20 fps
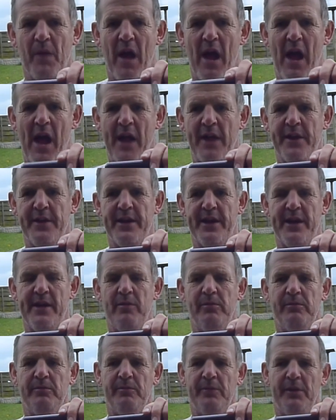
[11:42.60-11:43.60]
and uh,
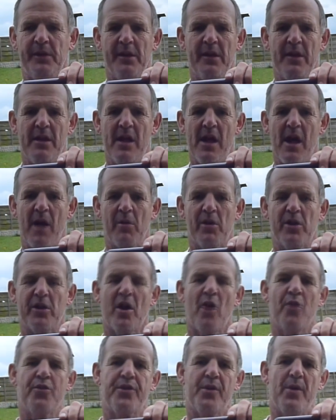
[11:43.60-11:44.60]
I'm going to
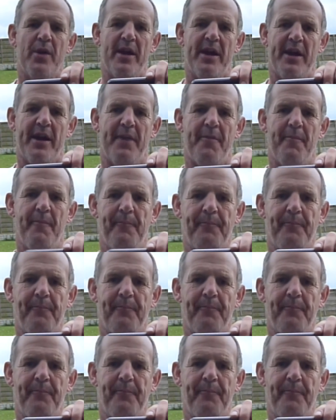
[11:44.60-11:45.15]
go through it here.